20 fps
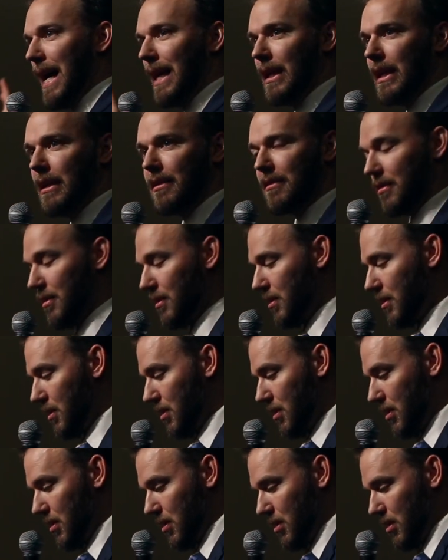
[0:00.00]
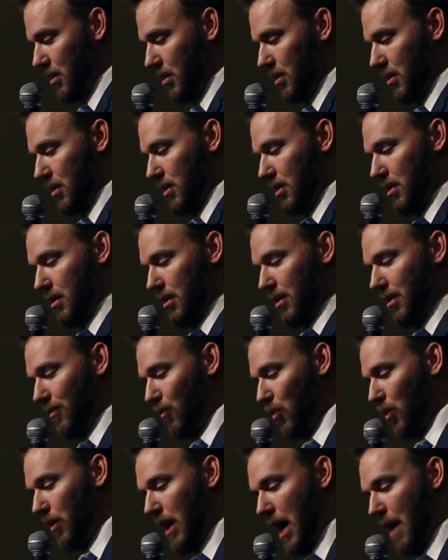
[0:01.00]
Pilate,
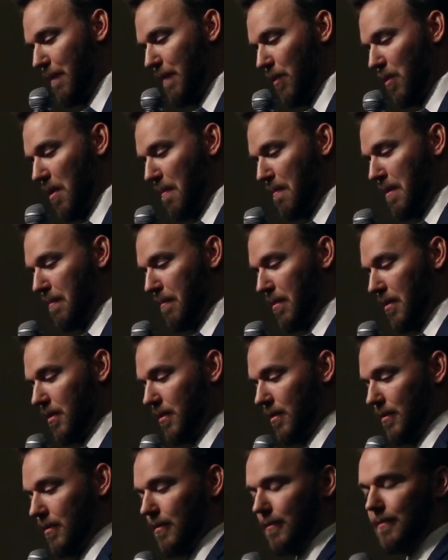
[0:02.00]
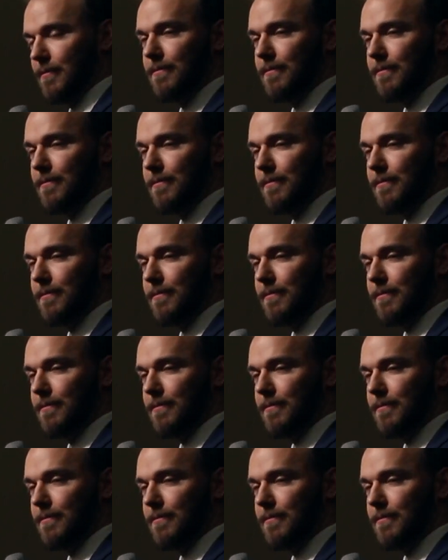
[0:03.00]
will not be remembered.